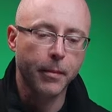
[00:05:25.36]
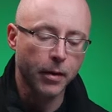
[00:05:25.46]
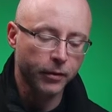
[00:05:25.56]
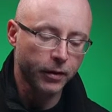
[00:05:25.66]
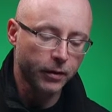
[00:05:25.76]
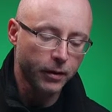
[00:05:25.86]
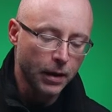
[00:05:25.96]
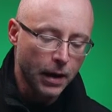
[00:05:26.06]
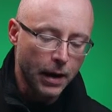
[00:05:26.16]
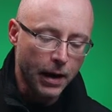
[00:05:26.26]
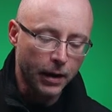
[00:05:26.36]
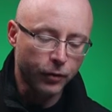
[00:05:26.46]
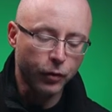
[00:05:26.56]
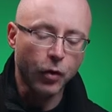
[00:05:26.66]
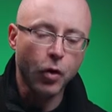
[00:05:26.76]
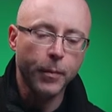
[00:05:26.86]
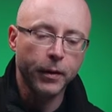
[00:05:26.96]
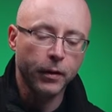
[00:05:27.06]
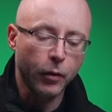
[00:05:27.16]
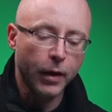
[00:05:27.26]
mounted and to
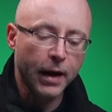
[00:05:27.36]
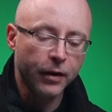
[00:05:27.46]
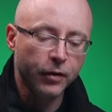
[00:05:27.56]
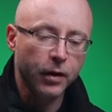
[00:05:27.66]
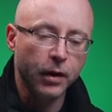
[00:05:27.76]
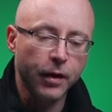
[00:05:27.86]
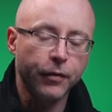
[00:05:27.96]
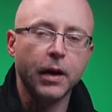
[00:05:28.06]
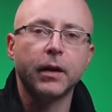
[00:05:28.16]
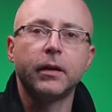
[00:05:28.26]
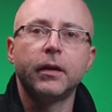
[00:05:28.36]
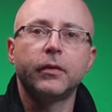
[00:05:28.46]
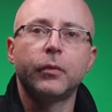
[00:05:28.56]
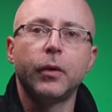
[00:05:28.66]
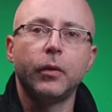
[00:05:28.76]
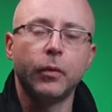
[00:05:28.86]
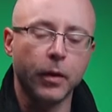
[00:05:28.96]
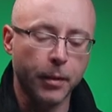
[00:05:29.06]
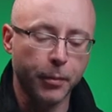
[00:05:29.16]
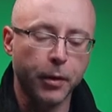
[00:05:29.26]
open you can actually leave it like this when you
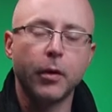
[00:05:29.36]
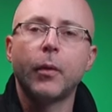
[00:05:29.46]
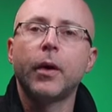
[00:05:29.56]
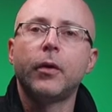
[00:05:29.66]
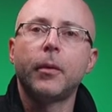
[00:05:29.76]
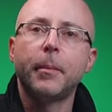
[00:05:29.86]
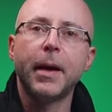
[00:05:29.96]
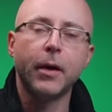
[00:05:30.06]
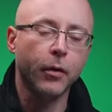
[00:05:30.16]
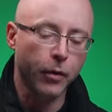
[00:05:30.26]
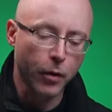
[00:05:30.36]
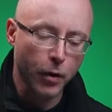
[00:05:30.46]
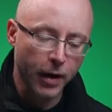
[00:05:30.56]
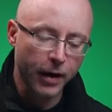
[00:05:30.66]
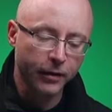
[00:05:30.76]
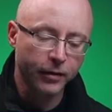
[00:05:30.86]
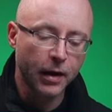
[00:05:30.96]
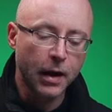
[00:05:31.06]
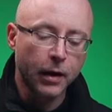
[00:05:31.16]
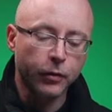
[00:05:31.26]
uh, put it away in your bag or your case
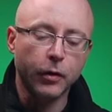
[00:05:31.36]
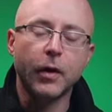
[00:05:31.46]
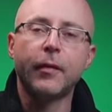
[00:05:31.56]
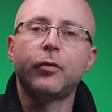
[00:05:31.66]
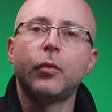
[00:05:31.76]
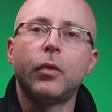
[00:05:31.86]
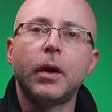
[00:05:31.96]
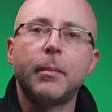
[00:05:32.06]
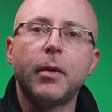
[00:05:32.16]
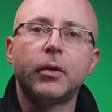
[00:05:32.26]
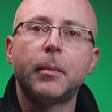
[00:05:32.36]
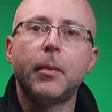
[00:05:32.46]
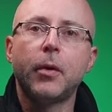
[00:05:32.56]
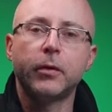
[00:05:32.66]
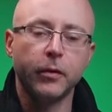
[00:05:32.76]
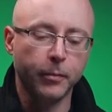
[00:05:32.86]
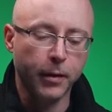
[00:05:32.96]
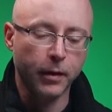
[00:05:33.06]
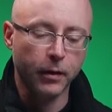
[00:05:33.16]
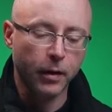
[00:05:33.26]
so you don't have to worry about the monitors
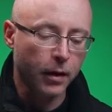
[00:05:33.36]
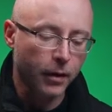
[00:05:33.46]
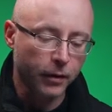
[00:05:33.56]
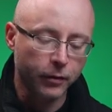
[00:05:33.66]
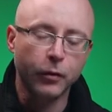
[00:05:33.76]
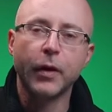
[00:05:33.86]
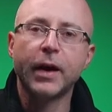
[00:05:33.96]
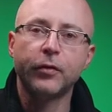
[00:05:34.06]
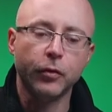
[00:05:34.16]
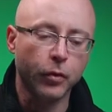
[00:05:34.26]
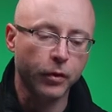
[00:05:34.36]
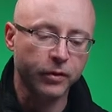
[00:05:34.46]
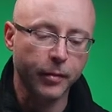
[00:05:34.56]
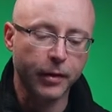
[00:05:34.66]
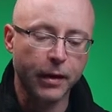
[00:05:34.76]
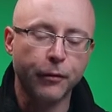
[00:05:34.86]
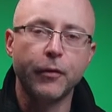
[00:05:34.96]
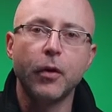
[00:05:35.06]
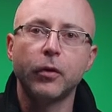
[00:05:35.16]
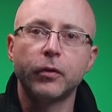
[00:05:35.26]
being uh, scratched or something that
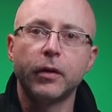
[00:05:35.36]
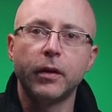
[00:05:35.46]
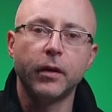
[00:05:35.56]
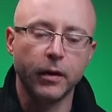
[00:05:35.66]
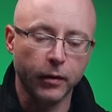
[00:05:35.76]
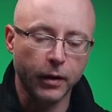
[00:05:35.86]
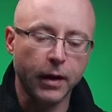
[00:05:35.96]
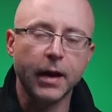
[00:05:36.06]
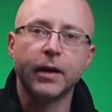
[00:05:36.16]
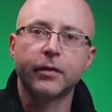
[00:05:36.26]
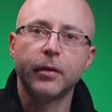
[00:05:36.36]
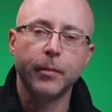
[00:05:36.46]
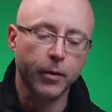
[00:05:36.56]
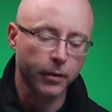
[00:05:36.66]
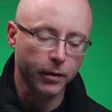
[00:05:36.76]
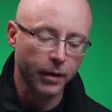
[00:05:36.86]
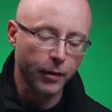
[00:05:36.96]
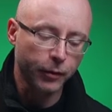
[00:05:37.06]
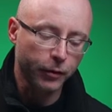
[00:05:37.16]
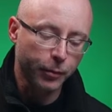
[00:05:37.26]
falls on the uh, on the glass of the mortar there
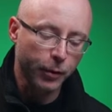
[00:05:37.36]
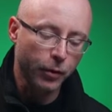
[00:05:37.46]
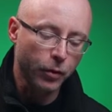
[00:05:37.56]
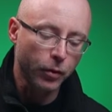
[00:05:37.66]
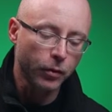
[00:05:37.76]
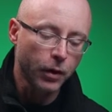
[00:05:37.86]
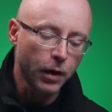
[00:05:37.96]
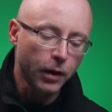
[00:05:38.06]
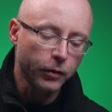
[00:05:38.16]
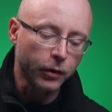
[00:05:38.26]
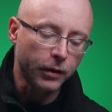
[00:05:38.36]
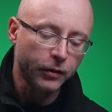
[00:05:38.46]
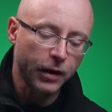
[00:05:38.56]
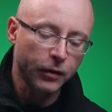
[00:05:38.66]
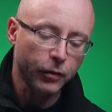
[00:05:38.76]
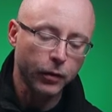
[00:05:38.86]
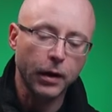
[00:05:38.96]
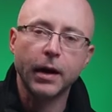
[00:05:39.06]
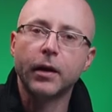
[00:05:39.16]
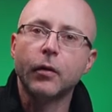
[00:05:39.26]
which is pretty cool so this thing is only
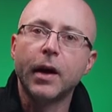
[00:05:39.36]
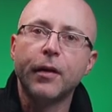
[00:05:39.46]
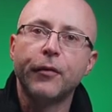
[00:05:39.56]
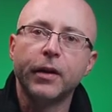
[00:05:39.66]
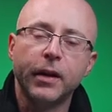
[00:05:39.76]
like you know half